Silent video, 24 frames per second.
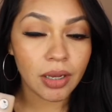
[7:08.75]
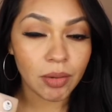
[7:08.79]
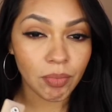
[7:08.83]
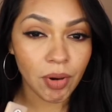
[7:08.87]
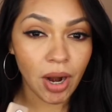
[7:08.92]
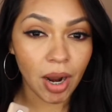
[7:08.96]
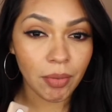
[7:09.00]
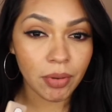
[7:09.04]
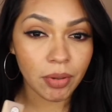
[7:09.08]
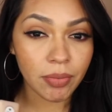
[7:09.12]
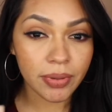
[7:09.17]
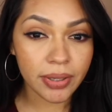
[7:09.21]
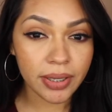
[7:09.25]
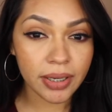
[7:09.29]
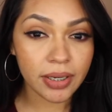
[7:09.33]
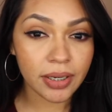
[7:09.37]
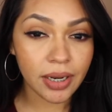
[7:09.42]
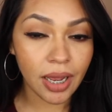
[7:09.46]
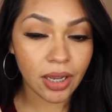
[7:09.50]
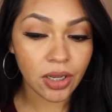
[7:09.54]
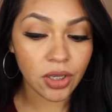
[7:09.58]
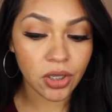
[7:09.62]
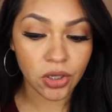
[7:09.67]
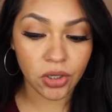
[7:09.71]
Probably
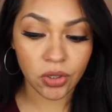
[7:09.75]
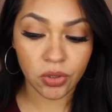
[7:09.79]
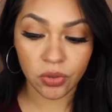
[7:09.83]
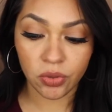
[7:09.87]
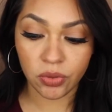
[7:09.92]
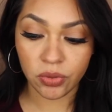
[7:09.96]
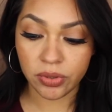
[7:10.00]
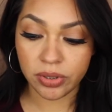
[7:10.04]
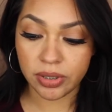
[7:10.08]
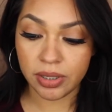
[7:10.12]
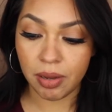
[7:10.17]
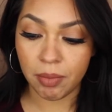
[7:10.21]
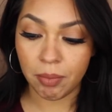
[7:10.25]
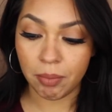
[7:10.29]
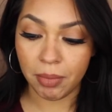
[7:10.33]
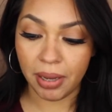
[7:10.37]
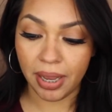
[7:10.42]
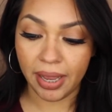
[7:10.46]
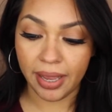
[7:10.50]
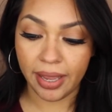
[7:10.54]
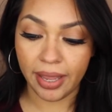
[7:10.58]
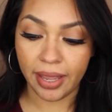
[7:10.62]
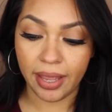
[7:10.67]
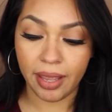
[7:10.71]
not use
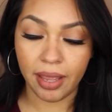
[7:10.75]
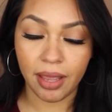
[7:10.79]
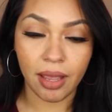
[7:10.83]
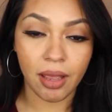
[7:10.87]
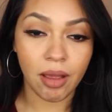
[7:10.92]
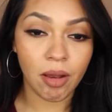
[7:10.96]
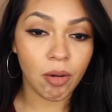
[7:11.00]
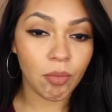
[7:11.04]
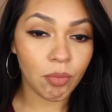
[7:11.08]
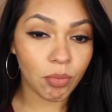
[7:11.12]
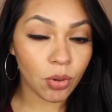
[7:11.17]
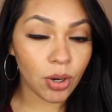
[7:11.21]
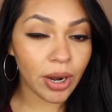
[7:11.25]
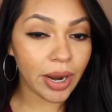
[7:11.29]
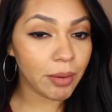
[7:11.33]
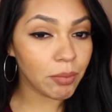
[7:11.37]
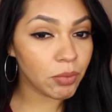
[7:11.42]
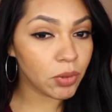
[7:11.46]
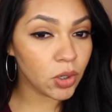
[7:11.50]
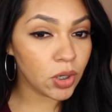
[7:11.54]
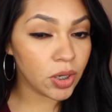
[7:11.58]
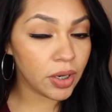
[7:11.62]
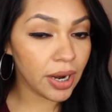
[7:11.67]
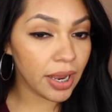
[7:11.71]
my
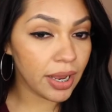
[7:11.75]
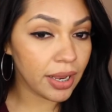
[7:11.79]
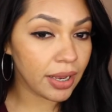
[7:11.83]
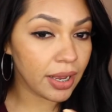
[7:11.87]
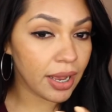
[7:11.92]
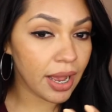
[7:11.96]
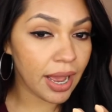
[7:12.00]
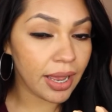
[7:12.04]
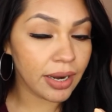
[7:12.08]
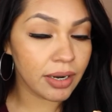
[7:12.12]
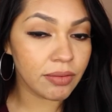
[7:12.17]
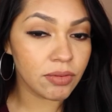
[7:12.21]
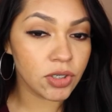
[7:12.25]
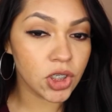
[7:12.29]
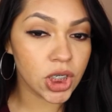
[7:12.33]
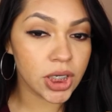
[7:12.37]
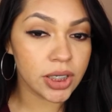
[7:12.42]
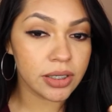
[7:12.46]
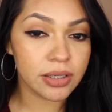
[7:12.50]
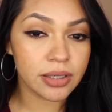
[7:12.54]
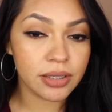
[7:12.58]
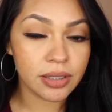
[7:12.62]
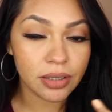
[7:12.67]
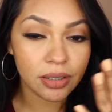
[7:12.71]
primer and kind of
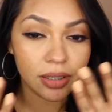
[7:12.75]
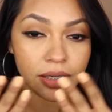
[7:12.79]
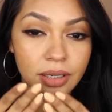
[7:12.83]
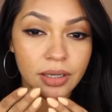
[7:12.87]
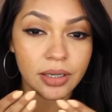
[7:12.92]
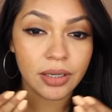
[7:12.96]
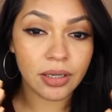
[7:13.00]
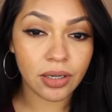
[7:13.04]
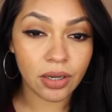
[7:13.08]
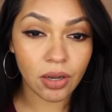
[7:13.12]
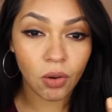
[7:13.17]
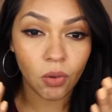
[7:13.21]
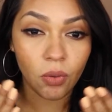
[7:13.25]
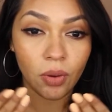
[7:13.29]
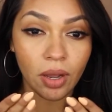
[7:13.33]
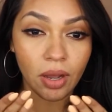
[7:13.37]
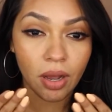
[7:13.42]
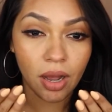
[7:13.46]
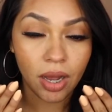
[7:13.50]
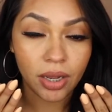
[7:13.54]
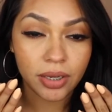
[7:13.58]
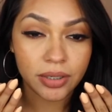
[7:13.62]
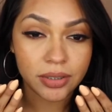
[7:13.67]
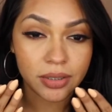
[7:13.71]
just go
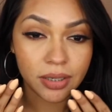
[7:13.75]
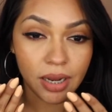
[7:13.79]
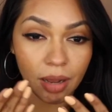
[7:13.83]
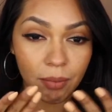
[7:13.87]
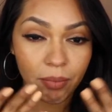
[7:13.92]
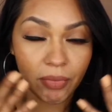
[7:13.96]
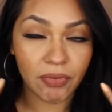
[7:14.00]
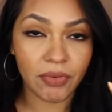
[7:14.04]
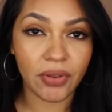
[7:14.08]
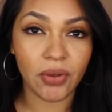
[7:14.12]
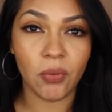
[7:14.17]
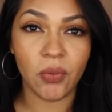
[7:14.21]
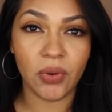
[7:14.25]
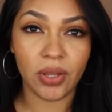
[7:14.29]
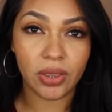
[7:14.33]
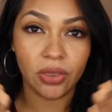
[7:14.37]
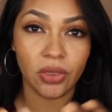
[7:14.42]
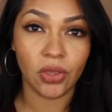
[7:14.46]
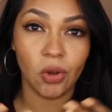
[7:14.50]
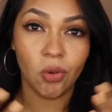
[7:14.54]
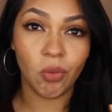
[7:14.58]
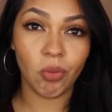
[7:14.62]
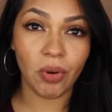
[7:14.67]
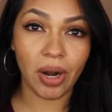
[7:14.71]
on top of it with
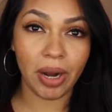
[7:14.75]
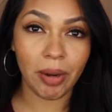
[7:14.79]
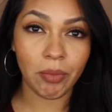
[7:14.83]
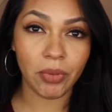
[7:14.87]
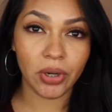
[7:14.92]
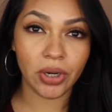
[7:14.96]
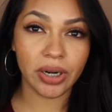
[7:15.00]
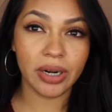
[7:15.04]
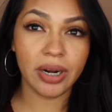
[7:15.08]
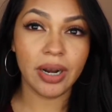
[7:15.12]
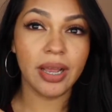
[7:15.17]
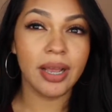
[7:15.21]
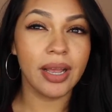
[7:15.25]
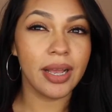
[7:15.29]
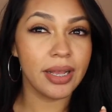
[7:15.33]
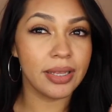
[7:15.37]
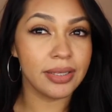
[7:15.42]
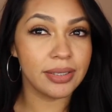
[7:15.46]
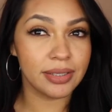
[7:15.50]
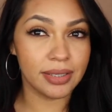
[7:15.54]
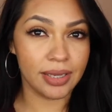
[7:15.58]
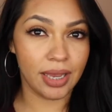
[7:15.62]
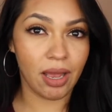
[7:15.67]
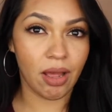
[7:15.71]
no primer
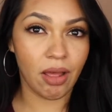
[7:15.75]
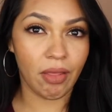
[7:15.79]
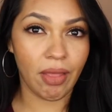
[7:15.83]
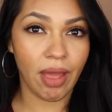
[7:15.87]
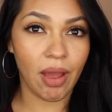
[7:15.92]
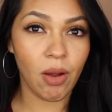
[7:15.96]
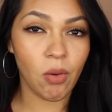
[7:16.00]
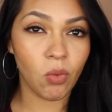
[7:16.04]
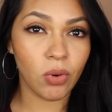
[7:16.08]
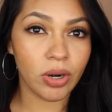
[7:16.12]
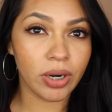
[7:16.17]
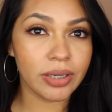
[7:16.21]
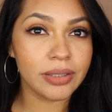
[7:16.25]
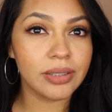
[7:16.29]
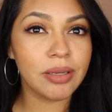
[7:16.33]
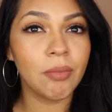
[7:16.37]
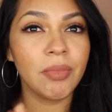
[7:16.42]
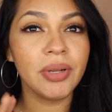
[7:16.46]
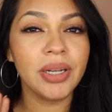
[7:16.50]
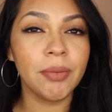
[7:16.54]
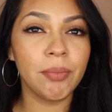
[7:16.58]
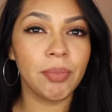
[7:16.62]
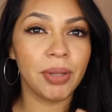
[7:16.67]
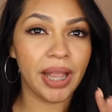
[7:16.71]
and see how that works. I'm
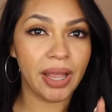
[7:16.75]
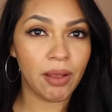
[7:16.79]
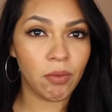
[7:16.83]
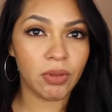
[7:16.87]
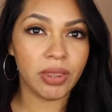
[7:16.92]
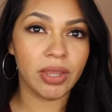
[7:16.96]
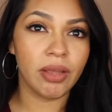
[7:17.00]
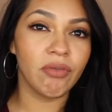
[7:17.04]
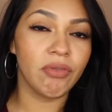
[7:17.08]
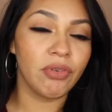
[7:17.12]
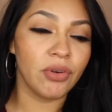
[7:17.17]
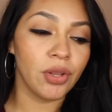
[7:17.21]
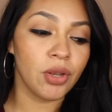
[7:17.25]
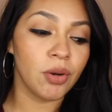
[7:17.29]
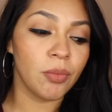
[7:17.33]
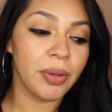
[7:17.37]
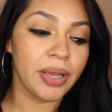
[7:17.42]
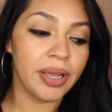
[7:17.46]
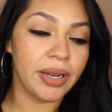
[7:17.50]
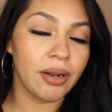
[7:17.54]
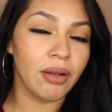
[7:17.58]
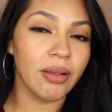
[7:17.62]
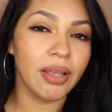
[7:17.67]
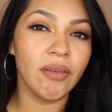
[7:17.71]
gonna play with it for a little
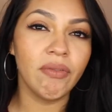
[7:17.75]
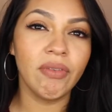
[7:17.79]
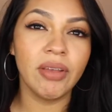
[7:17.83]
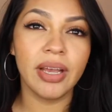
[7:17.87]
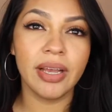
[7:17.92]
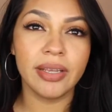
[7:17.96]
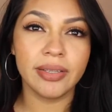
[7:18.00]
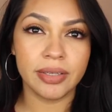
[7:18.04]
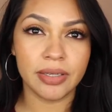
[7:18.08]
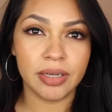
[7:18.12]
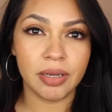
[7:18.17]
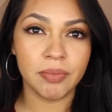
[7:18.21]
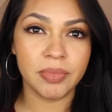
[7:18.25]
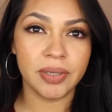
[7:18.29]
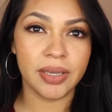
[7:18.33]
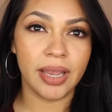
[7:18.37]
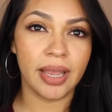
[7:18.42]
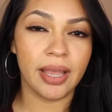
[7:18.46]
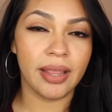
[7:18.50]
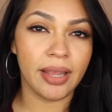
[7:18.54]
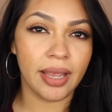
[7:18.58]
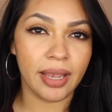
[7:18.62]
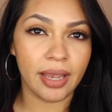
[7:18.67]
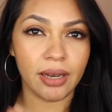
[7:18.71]
bit and I'll give you guys an
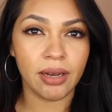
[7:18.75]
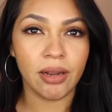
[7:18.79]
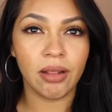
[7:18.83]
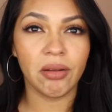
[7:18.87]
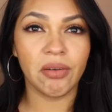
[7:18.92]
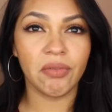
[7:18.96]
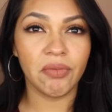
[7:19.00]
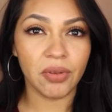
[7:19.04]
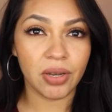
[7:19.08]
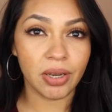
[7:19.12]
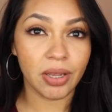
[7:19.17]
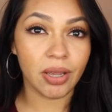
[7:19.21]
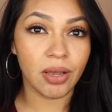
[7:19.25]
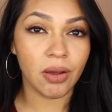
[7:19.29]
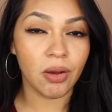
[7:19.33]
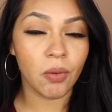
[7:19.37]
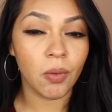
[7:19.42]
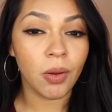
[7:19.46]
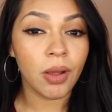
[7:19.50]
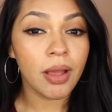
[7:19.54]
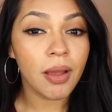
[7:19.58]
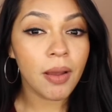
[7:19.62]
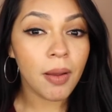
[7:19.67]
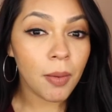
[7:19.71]
update in like another
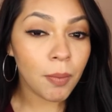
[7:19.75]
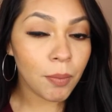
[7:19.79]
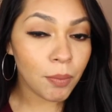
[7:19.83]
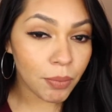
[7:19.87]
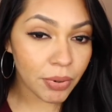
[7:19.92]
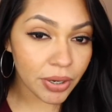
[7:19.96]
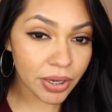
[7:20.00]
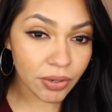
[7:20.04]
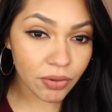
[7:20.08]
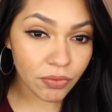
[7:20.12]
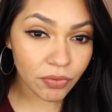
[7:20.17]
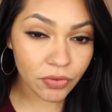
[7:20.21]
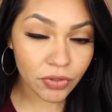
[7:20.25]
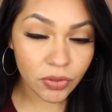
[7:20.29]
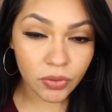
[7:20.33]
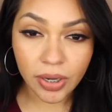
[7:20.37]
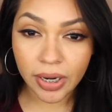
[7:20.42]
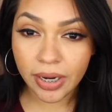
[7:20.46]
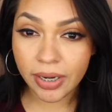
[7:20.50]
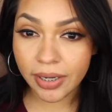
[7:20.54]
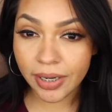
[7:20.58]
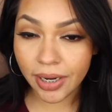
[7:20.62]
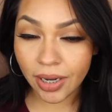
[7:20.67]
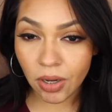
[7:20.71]
video. But for
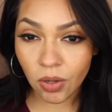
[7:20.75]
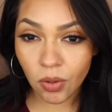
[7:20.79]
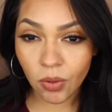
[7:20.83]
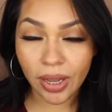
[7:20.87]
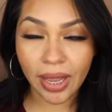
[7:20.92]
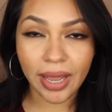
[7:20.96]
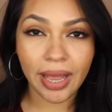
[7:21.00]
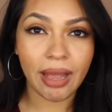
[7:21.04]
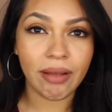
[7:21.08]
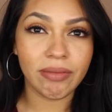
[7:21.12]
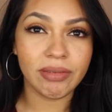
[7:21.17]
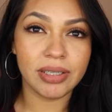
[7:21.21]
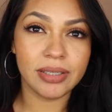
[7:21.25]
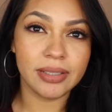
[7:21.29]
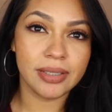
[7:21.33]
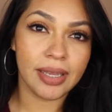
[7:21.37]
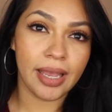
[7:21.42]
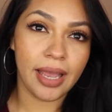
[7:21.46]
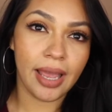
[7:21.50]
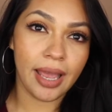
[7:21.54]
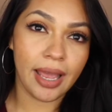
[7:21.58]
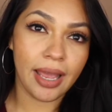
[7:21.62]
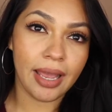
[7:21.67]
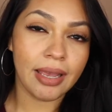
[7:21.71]
right now, I have to
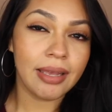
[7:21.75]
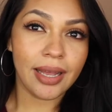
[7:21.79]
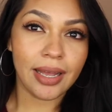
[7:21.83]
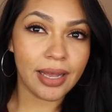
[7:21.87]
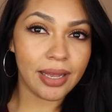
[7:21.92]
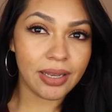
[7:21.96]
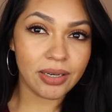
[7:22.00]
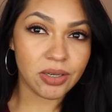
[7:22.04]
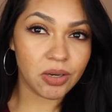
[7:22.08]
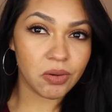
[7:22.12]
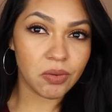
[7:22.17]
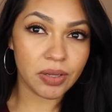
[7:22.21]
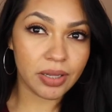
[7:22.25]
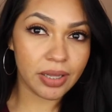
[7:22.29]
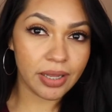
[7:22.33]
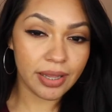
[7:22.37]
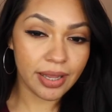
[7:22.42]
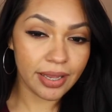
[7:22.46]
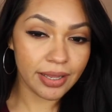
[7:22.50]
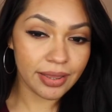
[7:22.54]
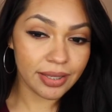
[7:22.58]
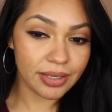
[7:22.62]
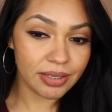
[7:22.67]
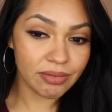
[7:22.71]
say, I don't really
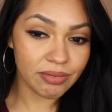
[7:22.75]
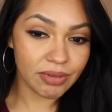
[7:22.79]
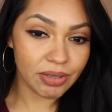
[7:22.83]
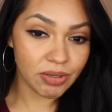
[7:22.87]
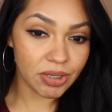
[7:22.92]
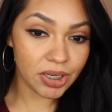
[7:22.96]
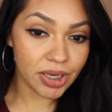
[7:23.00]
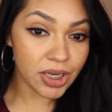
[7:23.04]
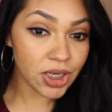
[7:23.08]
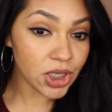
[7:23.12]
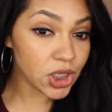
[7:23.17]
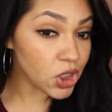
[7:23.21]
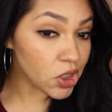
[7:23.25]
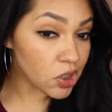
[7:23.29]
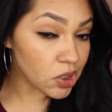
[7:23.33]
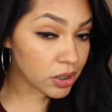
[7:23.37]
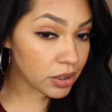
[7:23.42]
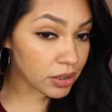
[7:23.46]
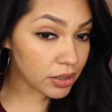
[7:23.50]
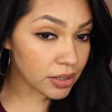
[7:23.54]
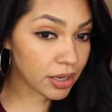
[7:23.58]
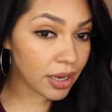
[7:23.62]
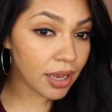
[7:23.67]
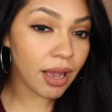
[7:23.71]
like this
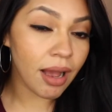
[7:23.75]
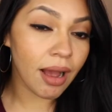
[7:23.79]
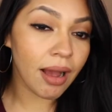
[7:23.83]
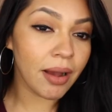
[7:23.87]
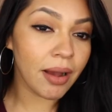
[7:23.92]
foundation.